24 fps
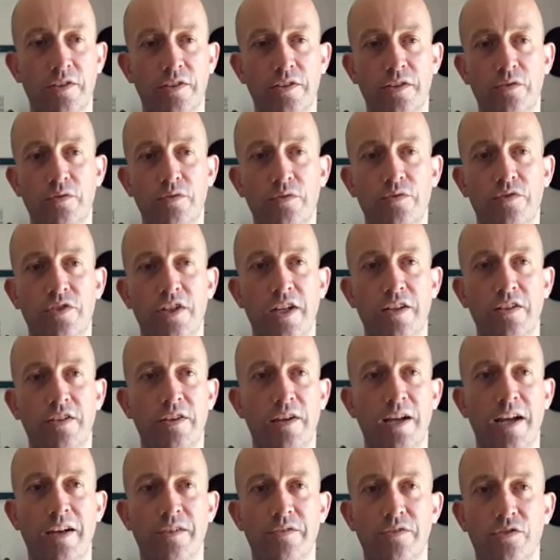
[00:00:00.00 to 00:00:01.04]
you tend to
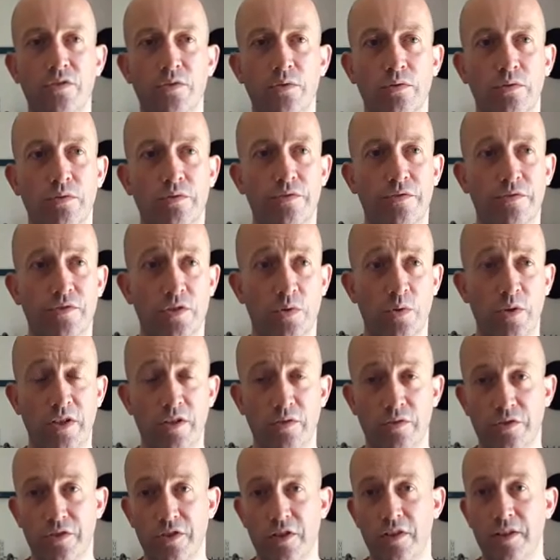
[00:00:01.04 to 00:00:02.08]
have sort of 20
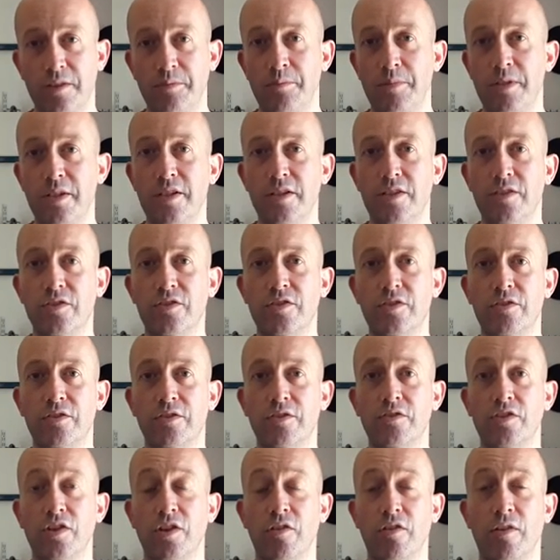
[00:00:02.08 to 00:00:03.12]
or 30 minutes
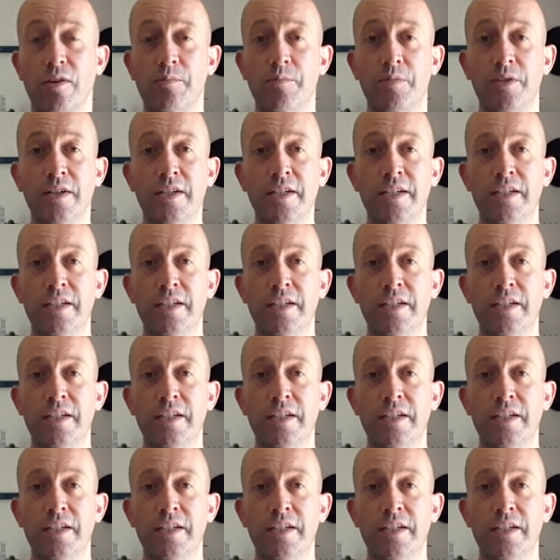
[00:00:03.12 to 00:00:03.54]
time,